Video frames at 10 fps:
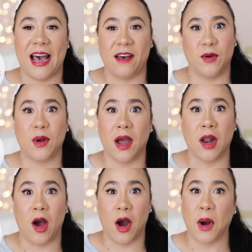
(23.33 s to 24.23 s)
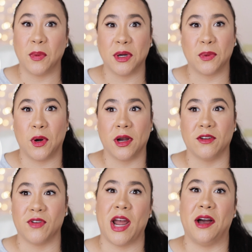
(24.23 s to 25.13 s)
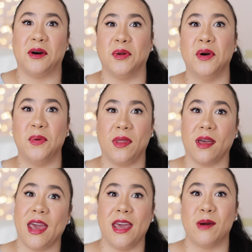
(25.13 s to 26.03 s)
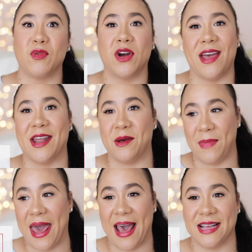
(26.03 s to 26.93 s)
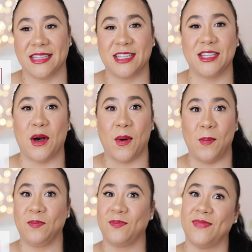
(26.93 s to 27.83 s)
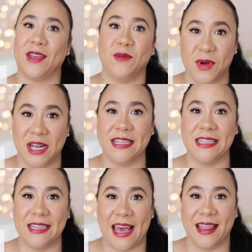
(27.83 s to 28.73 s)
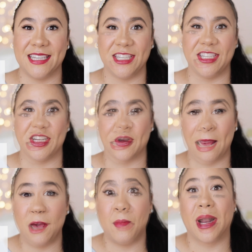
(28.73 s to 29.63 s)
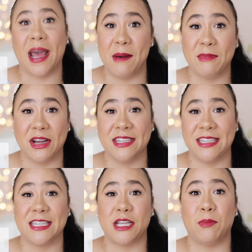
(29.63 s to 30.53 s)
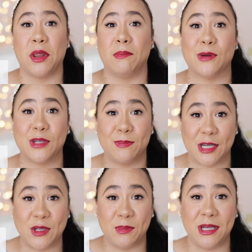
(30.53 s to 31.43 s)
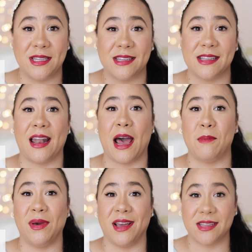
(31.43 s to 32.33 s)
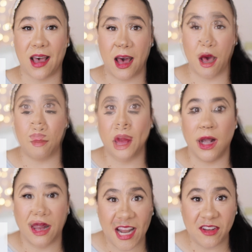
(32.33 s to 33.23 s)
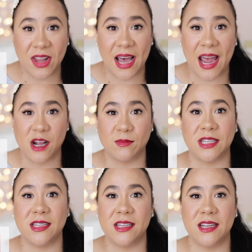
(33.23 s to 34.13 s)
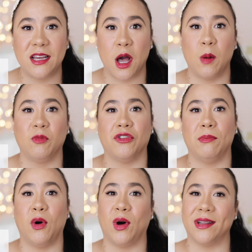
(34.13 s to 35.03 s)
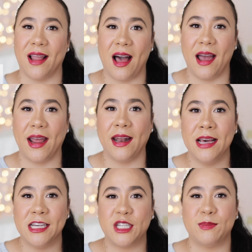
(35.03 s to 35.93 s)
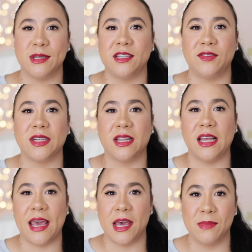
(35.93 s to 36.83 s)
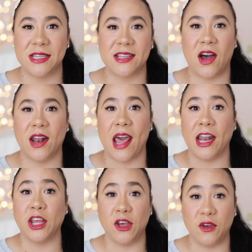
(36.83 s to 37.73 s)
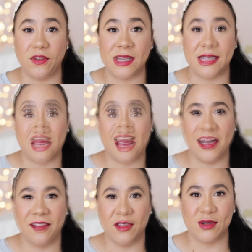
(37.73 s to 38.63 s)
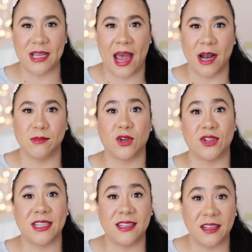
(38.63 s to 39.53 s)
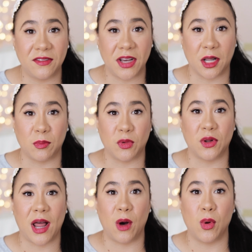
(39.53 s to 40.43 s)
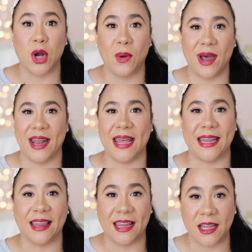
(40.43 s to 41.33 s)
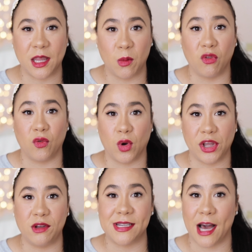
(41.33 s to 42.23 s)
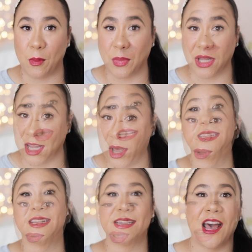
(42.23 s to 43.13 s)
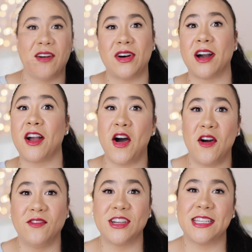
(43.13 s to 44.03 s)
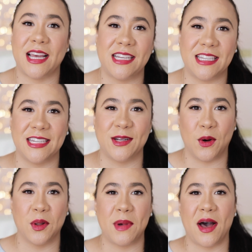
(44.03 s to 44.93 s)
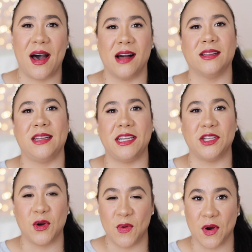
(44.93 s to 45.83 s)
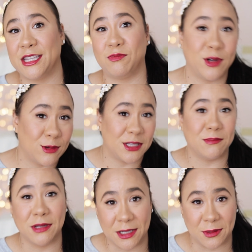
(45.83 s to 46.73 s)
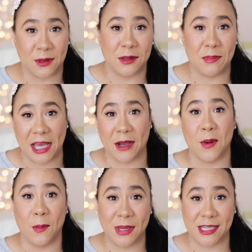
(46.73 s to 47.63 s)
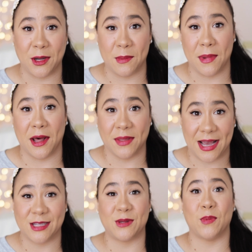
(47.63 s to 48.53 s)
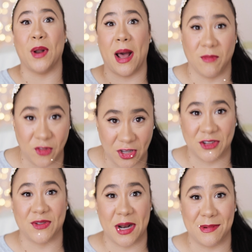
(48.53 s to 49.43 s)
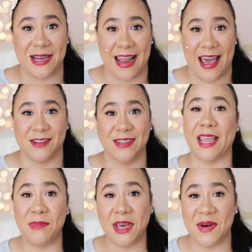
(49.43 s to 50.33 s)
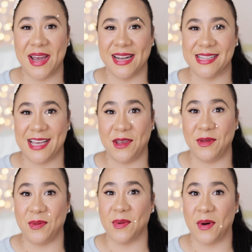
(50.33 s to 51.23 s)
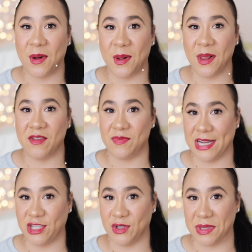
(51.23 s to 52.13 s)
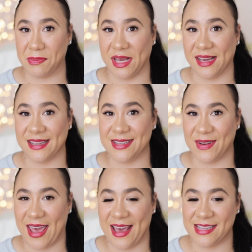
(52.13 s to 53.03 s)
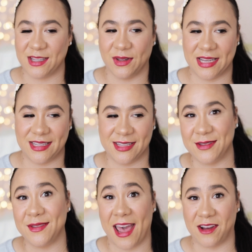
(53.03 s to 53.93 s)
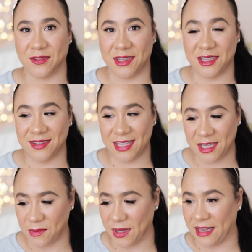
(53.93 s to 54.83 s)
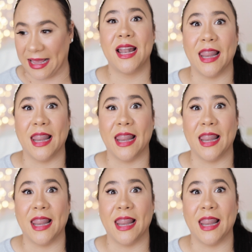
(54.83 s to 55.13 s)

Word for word: I feel kind of awkward walking around with a camera and a mask, so we're mixing that this year. But I am going to share some of the most special pieces that I picked up. A lot of the items did come from online, specifically Amazon and QVC. And if those items are still available, I will go ahead and link them for you down below. Let's have a conversation about holiday decor. Sprinkle some glitter on me and call me Tinkerbell. That's what I'm feeling right about now. Let me go ahead and take you through all of my tree picks, okay? So let's do that really, really quickly.